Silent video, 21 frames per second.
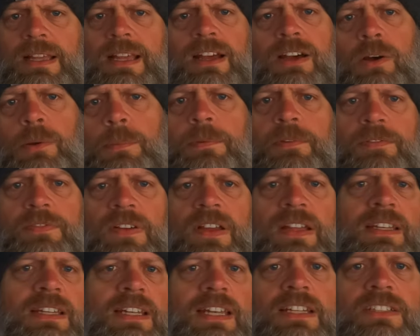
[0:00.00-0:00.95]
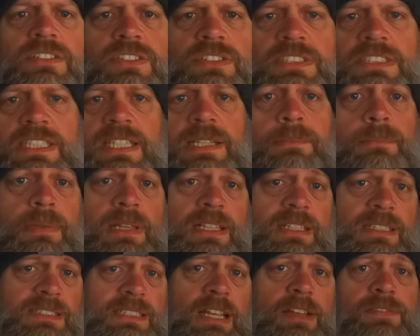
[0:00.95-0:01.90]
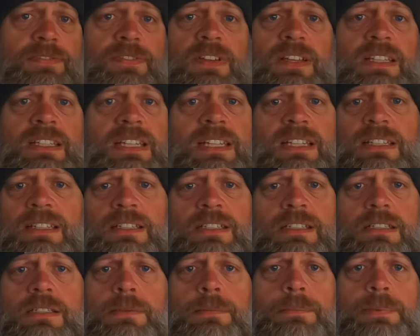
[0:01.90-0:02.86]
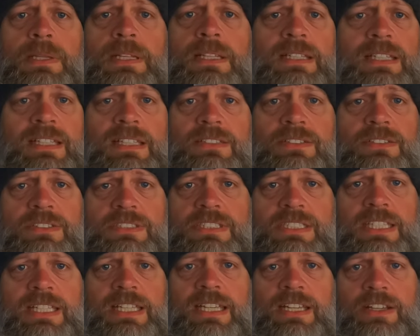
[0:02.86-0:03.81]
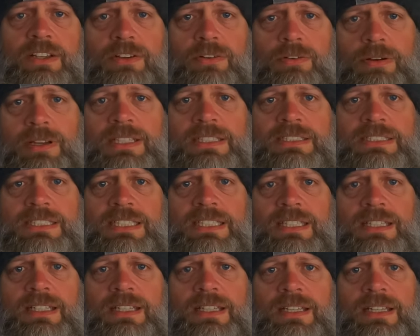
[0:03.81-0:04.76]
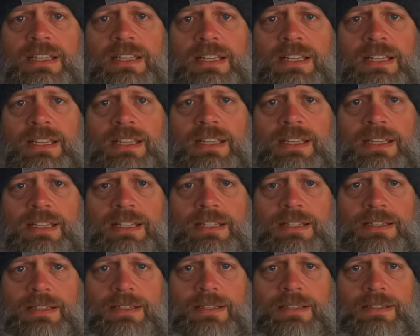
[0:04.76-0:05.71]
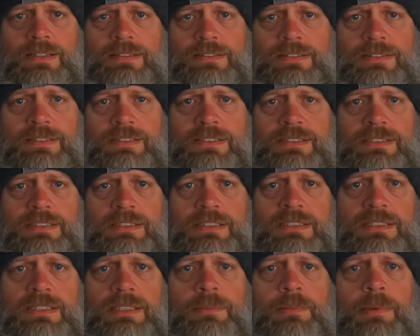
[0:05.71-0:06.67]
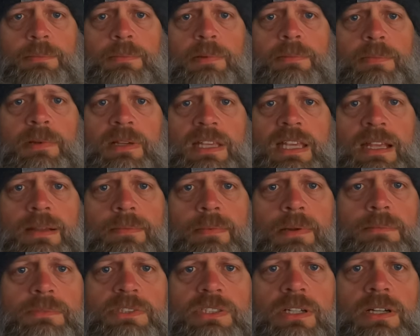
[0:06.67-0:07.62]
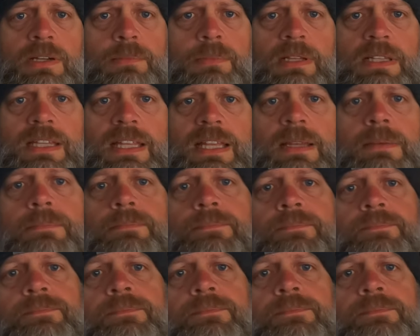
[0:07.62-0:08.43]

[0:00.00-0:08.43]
hope you find it interesting because I find it completely interesting and crazy. Just let me move my camera. I'm sorry about that.